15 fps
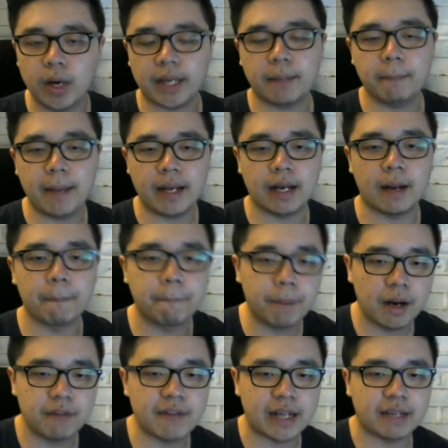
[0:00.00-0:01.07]
make a
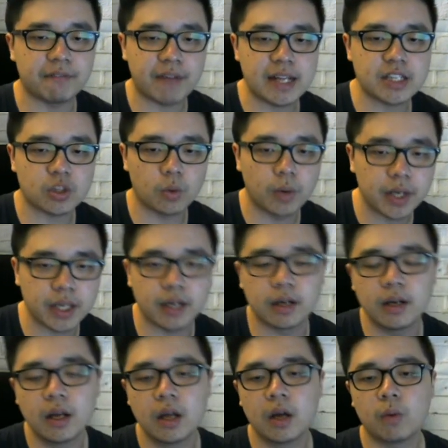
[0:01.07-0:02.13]
perfect defense over here.
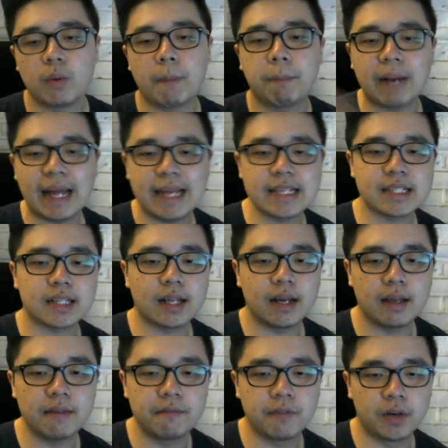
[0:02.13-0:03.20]
We place
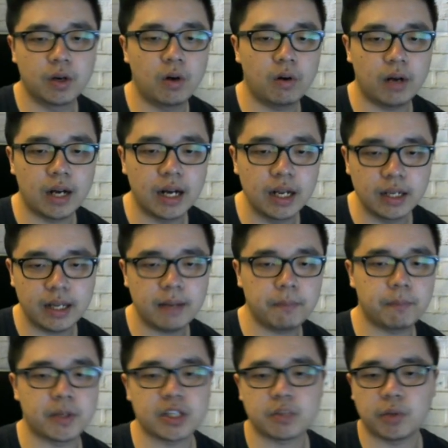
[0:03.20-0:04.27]
the Inferno early
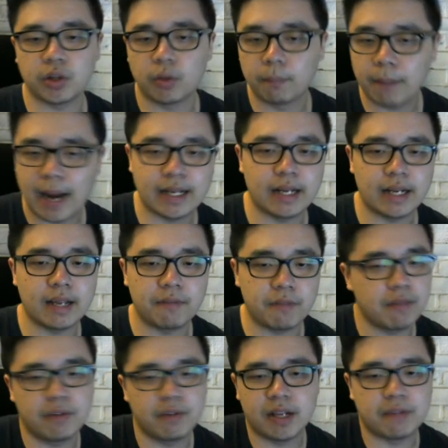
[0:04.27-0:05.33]
because we don't mind that
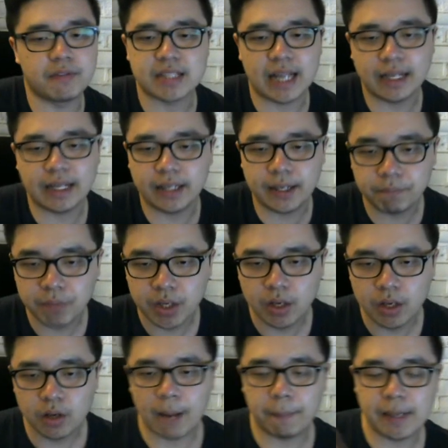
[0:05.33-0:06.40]
even if it's lightning.
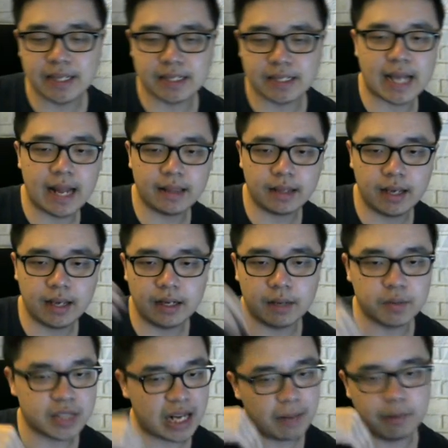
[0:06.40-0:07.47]
I play the skeleton.
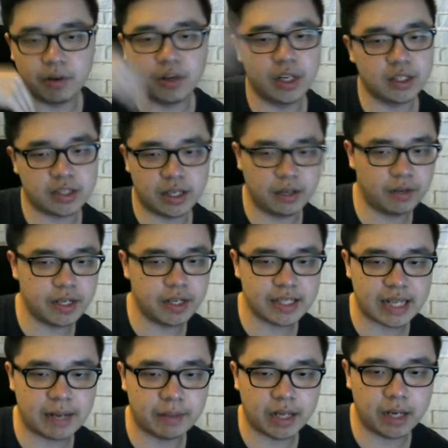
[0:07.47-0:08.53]
We set up already
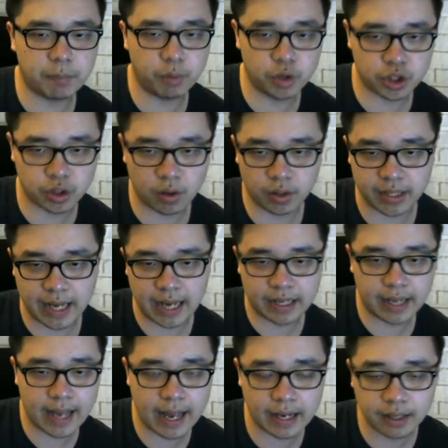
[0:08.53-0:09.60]
set up another push on the other hand,